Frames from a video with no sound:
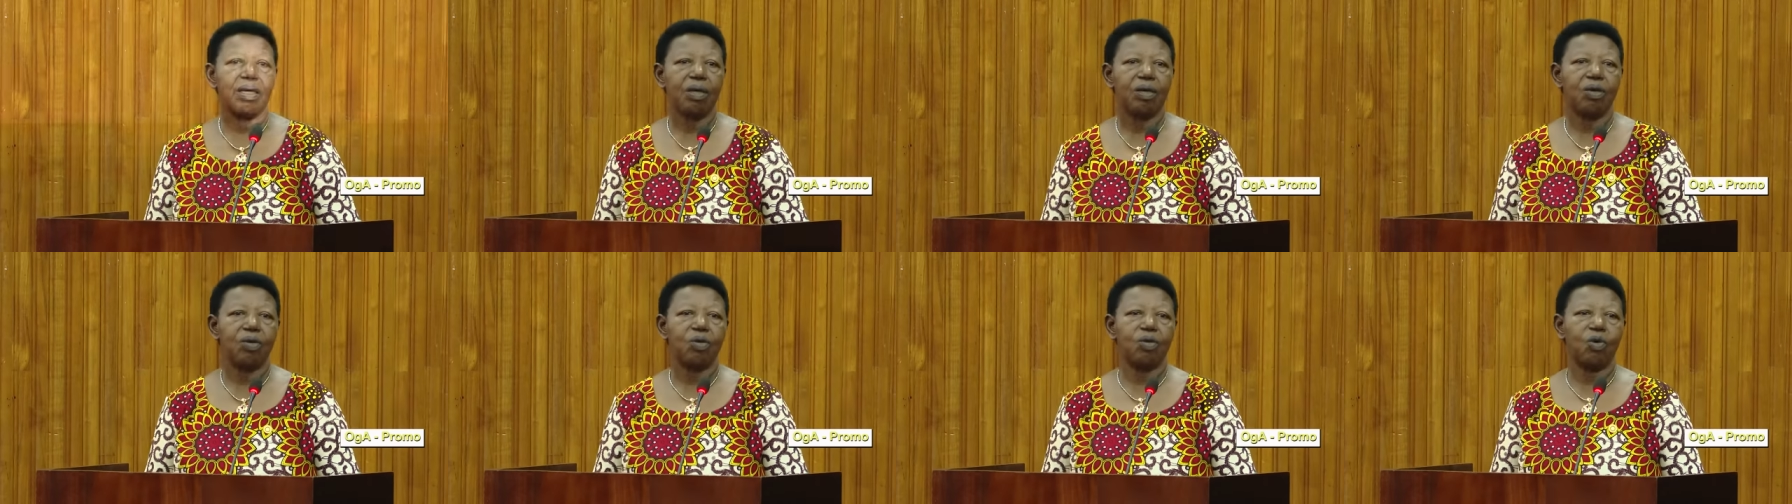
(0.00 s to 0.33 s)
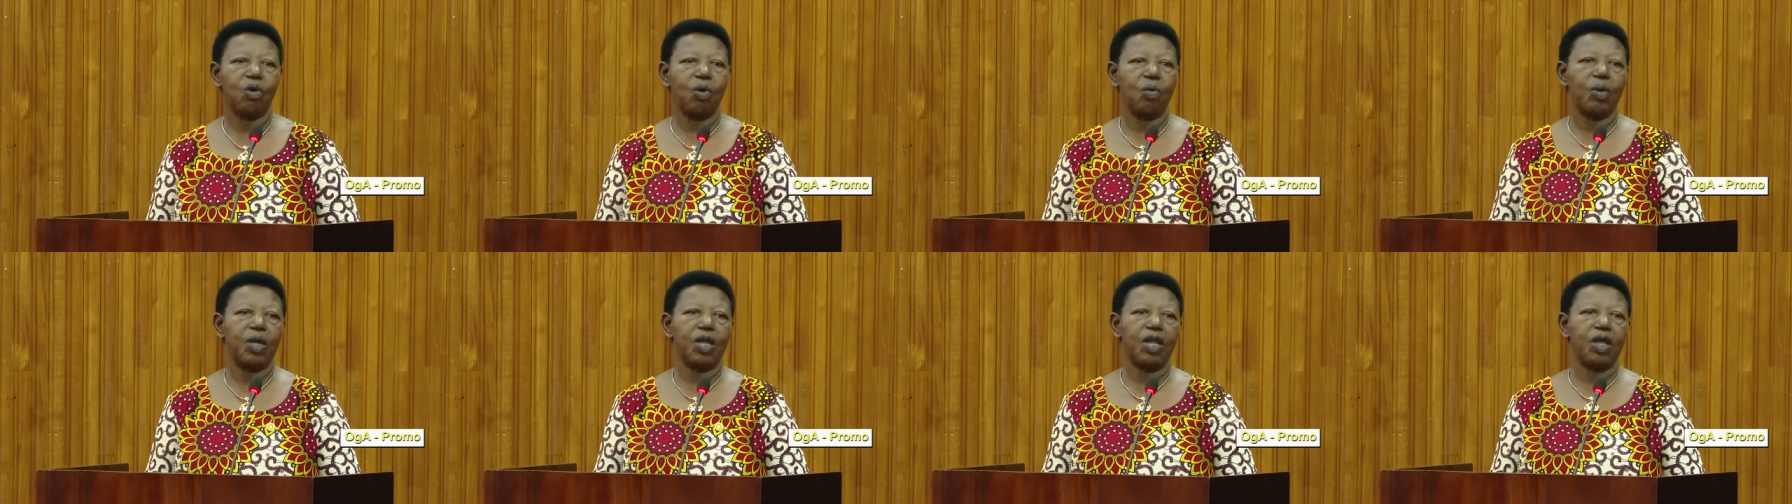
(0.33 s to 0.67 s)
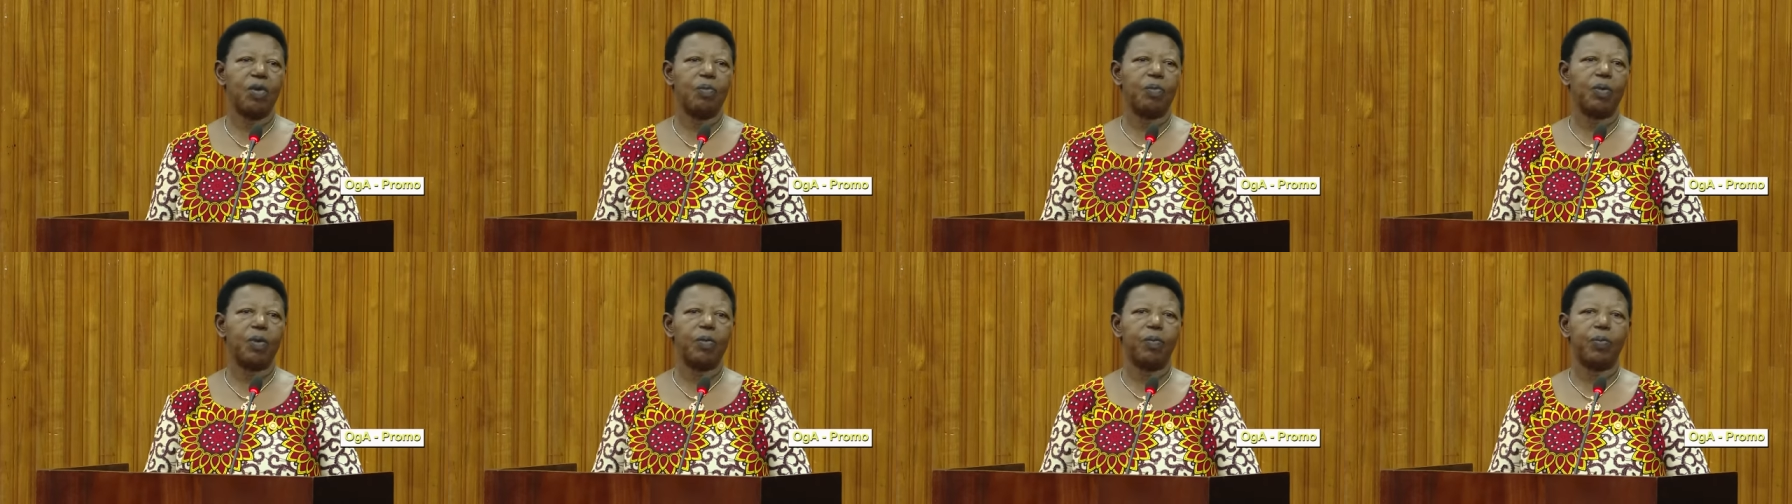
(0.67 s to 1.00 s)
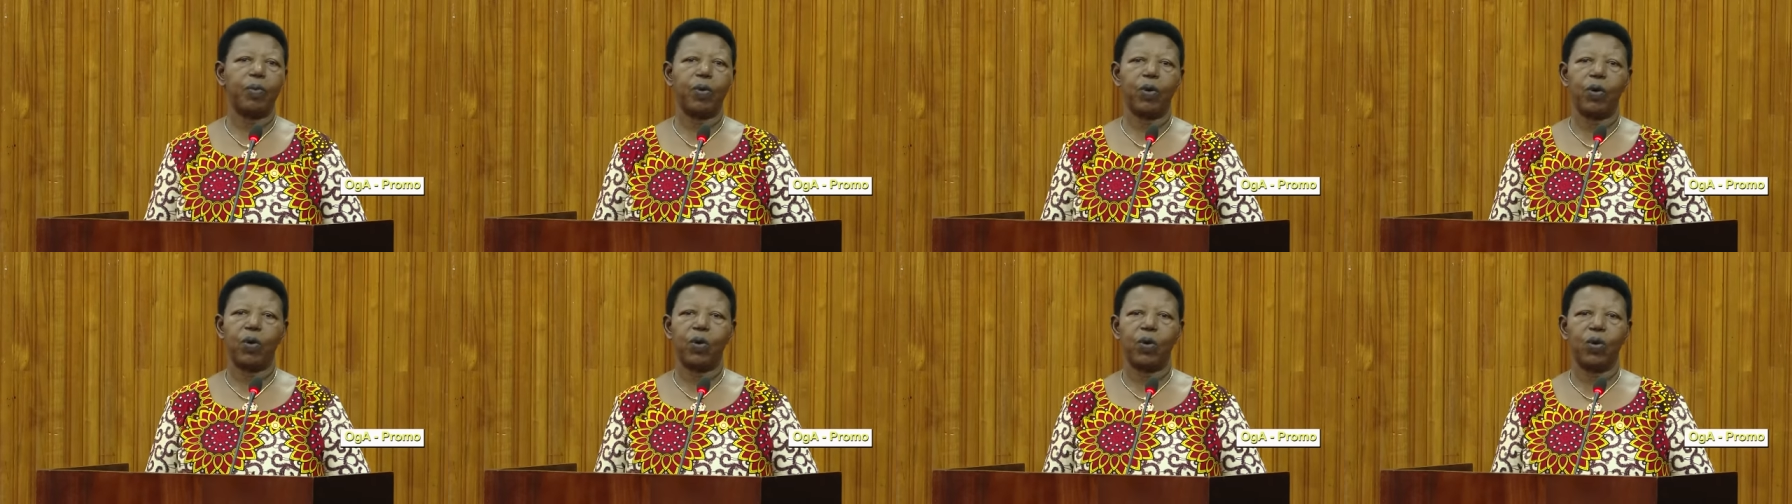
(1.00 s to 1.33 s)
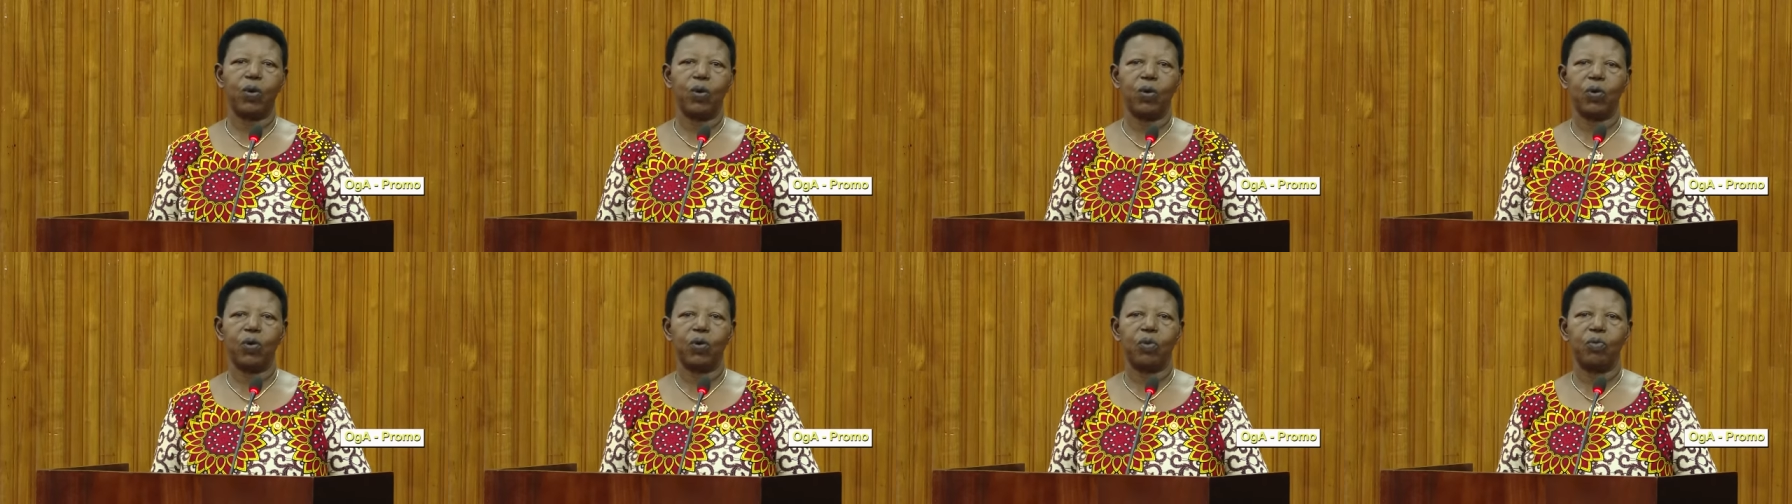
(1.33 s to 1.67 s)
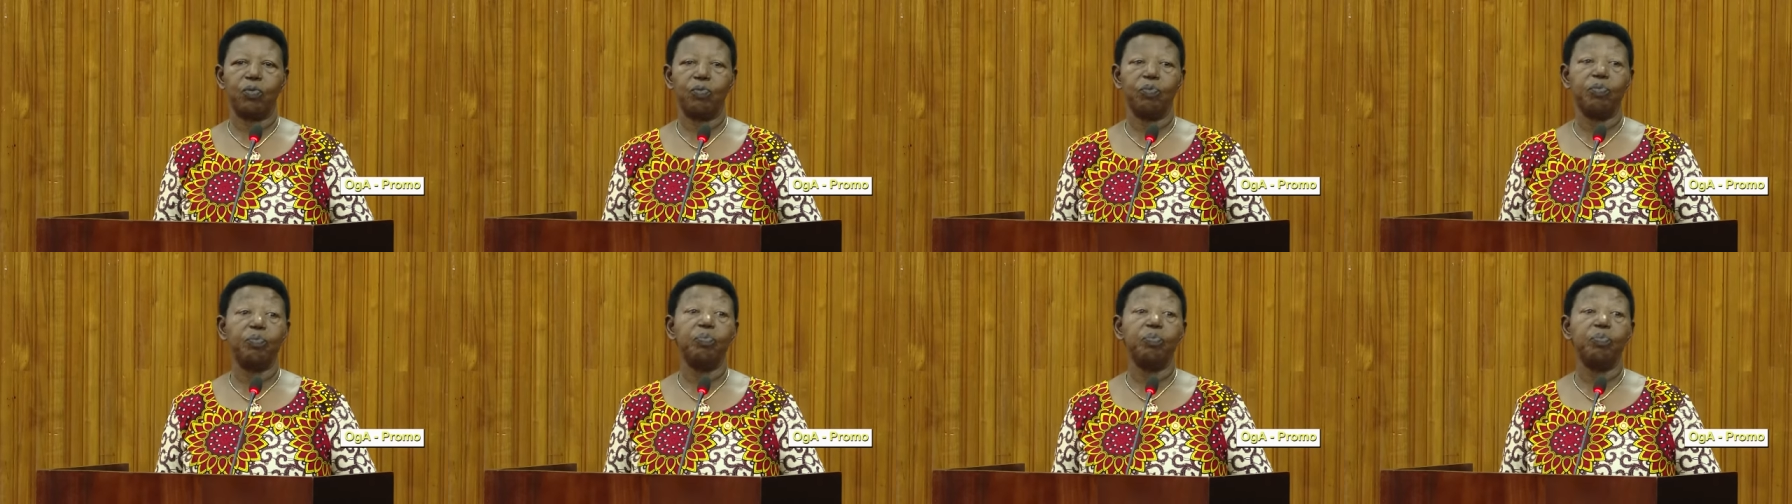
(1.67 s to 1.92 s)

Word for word: You know, many people,